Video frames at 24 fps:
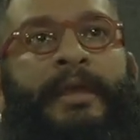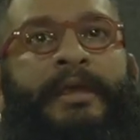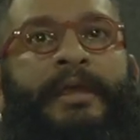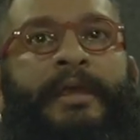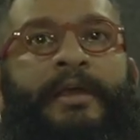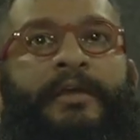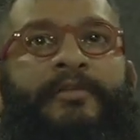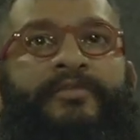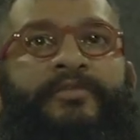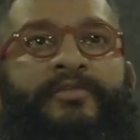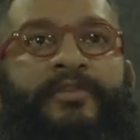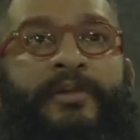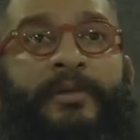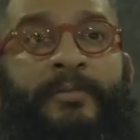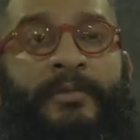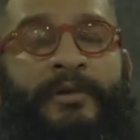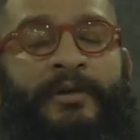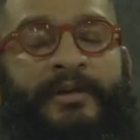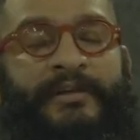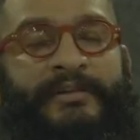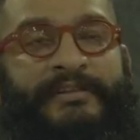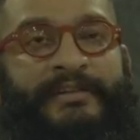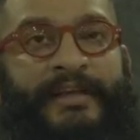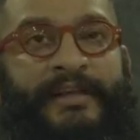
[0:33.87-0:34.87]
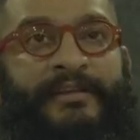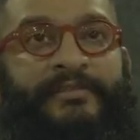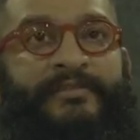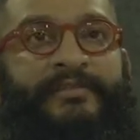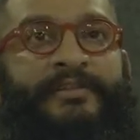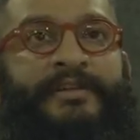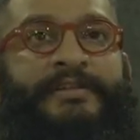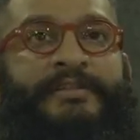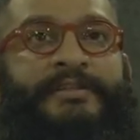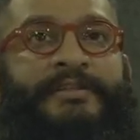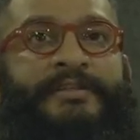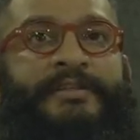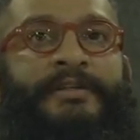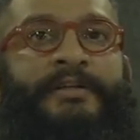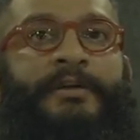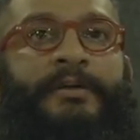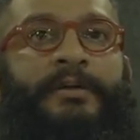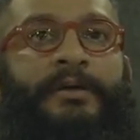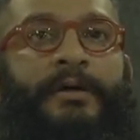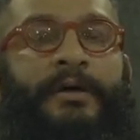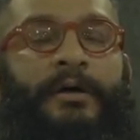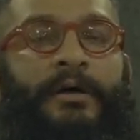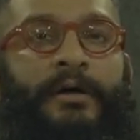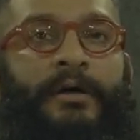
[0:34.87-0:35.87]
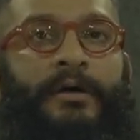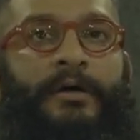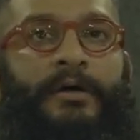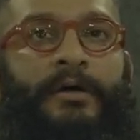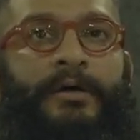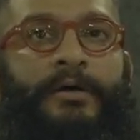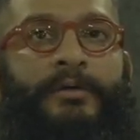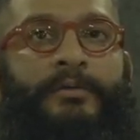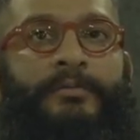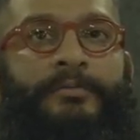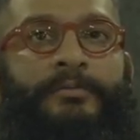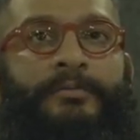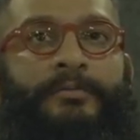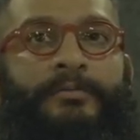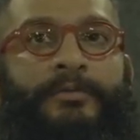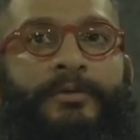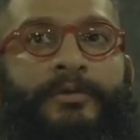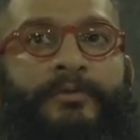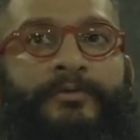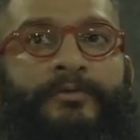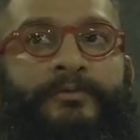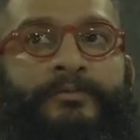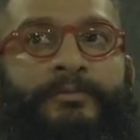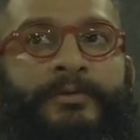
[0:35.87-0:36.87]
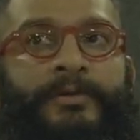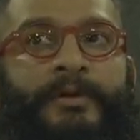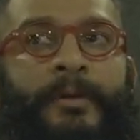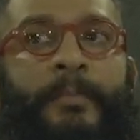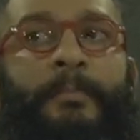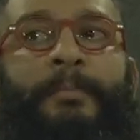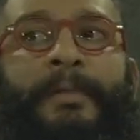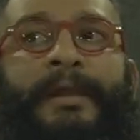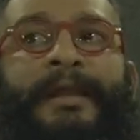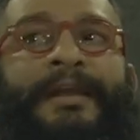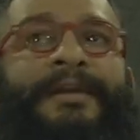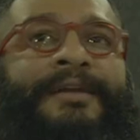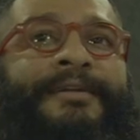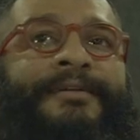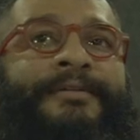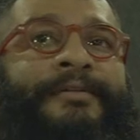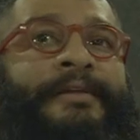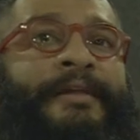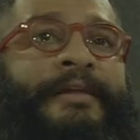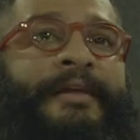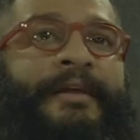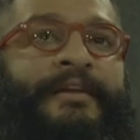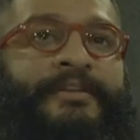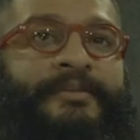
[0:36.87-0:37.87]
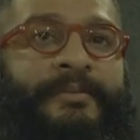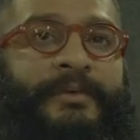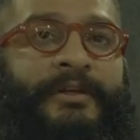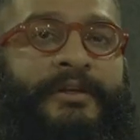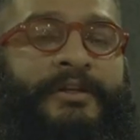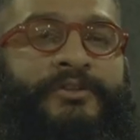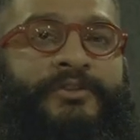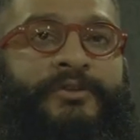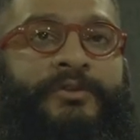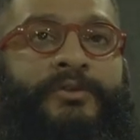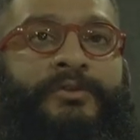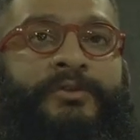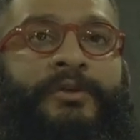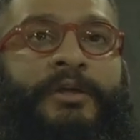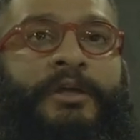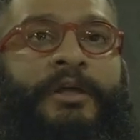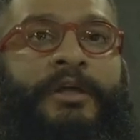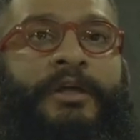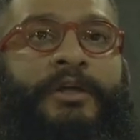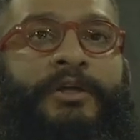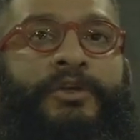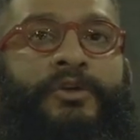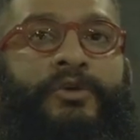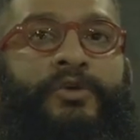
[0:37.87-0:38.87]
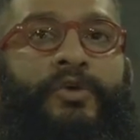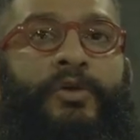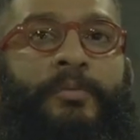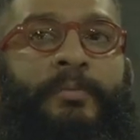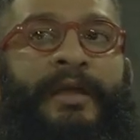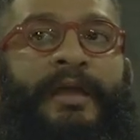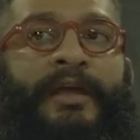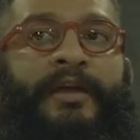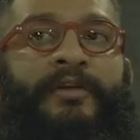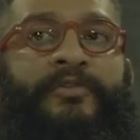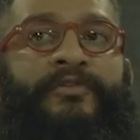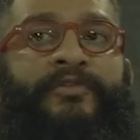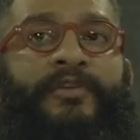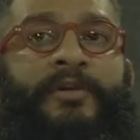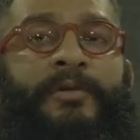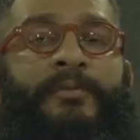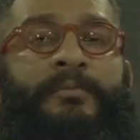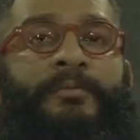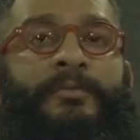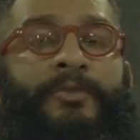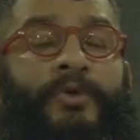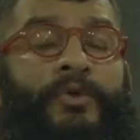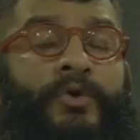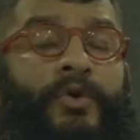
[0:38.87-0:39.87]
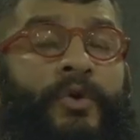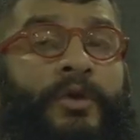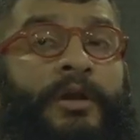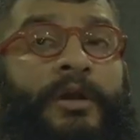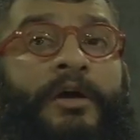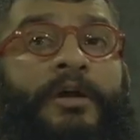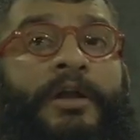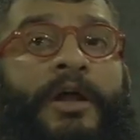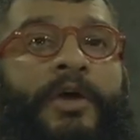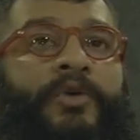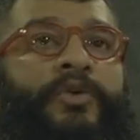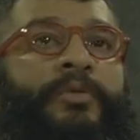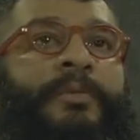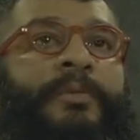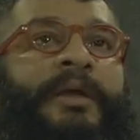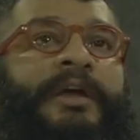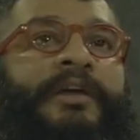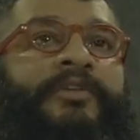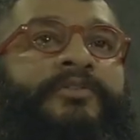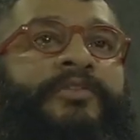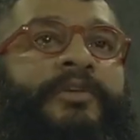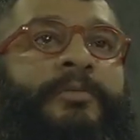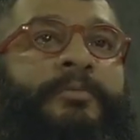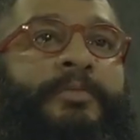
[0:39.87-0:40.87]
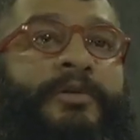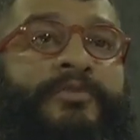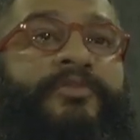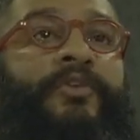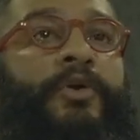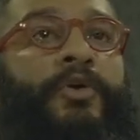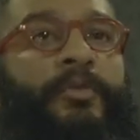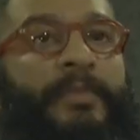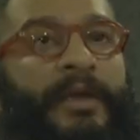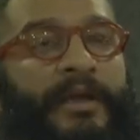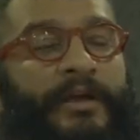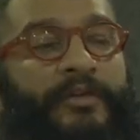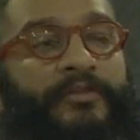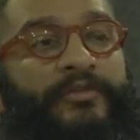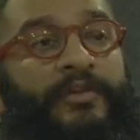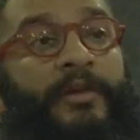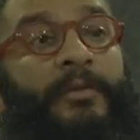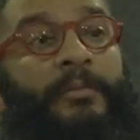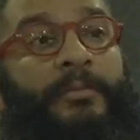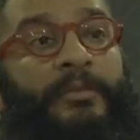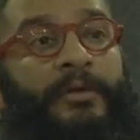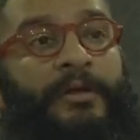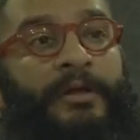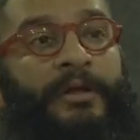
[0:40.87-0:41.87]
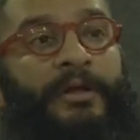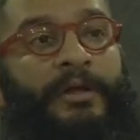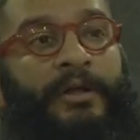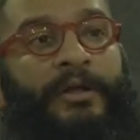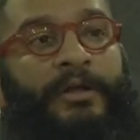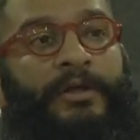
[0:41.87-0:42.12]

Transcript: Making a film in itself is uh, the complete learning experience. You know, you don't make a film, you don't learn how to make a film before you make a film.